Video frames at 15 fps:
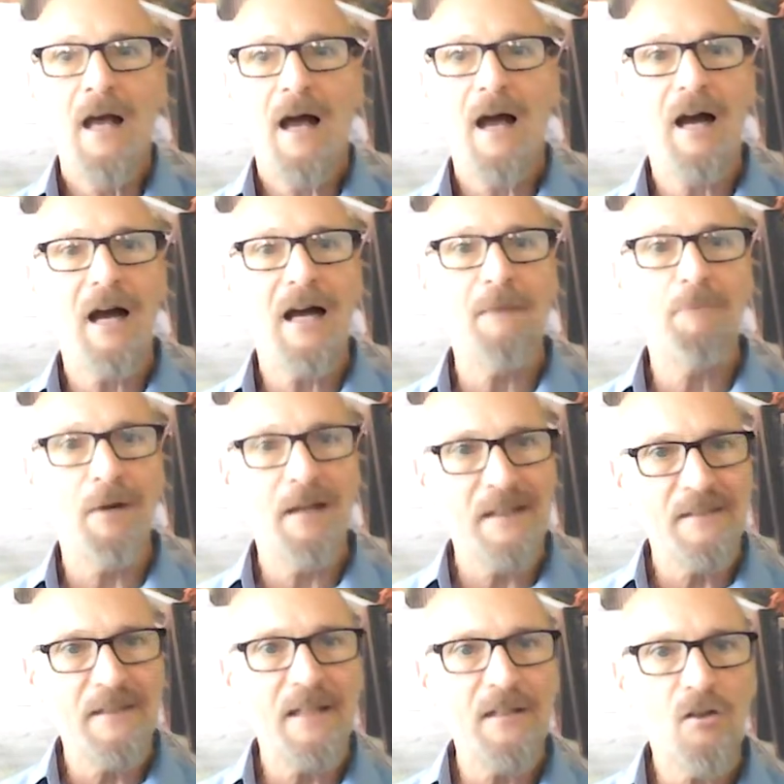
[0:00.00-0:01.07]
Uh, but
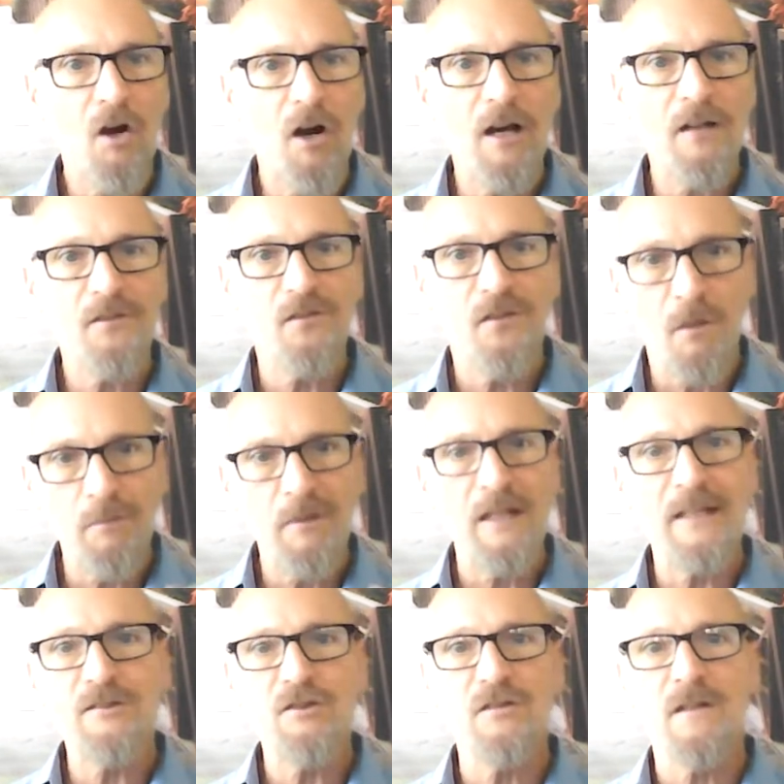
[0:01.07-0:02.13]
it did cause some
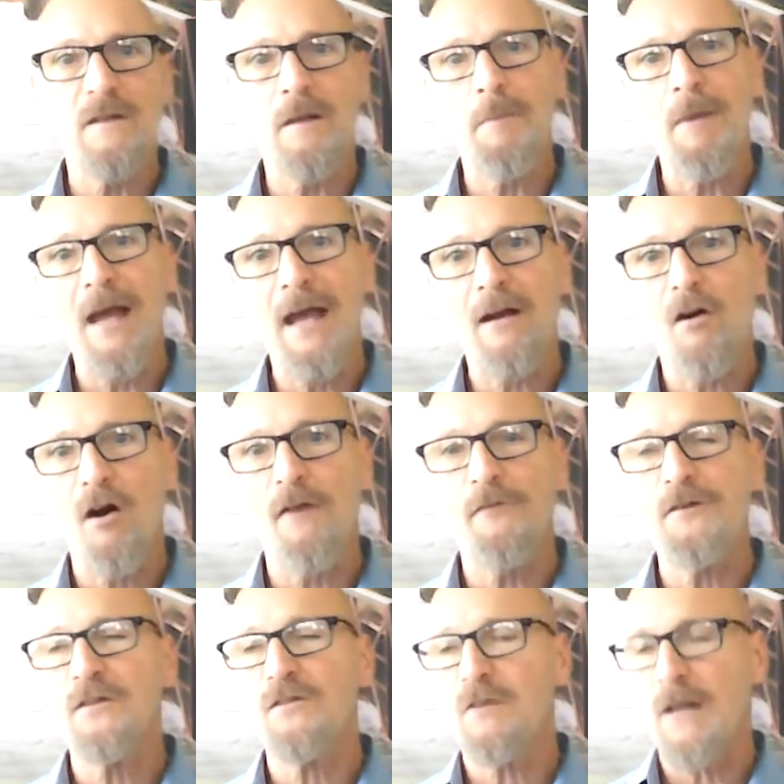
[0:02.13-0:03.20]
glitches in the back
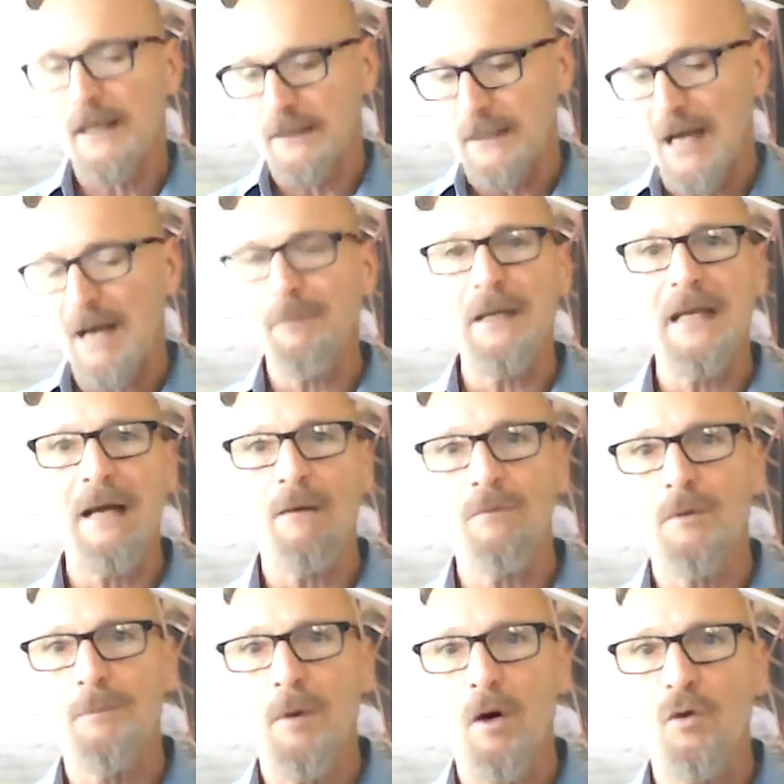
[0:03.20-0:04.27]
office, like not being able
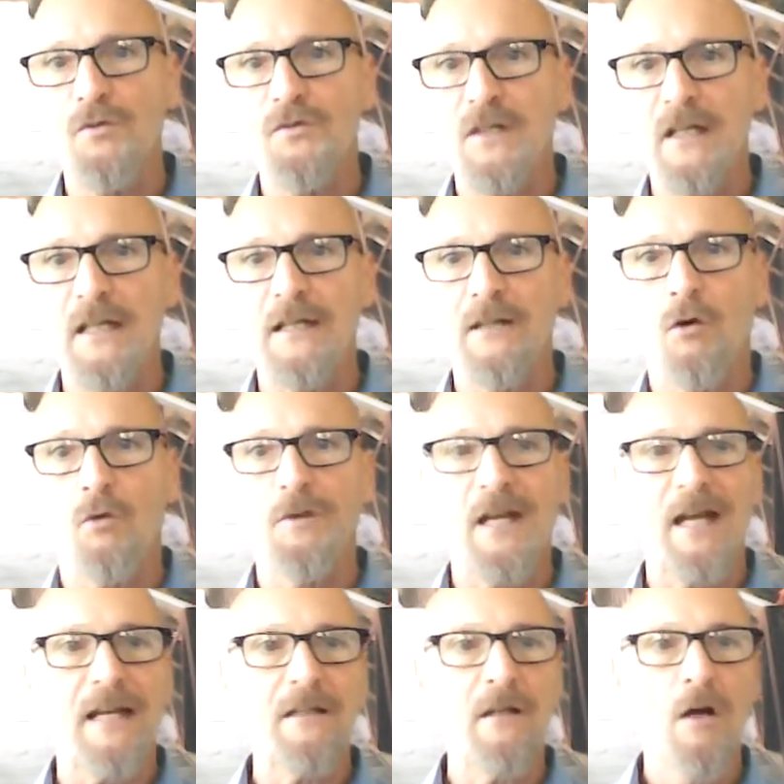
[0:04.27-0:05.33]
to post in
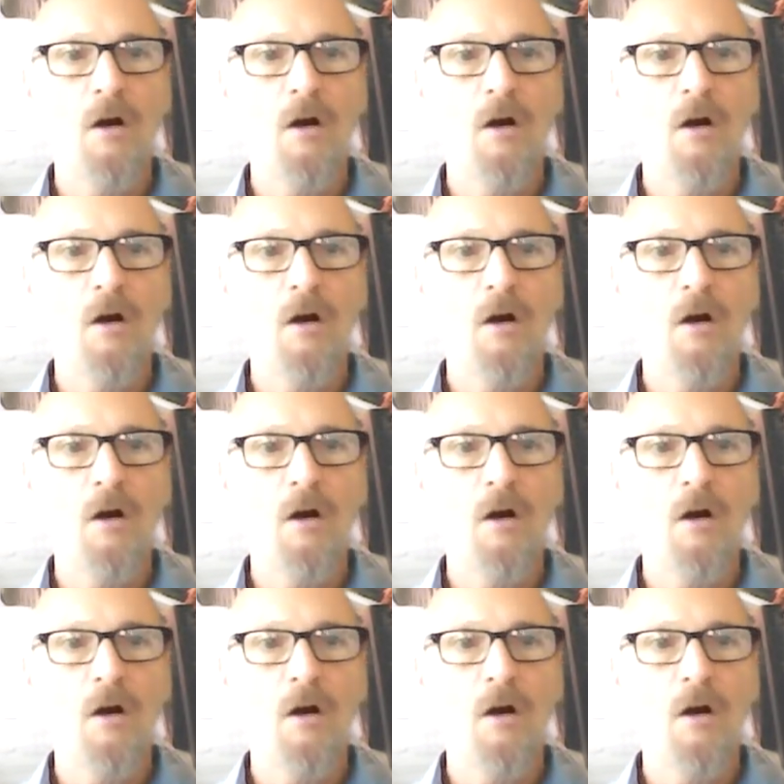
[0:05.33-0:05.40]
Onet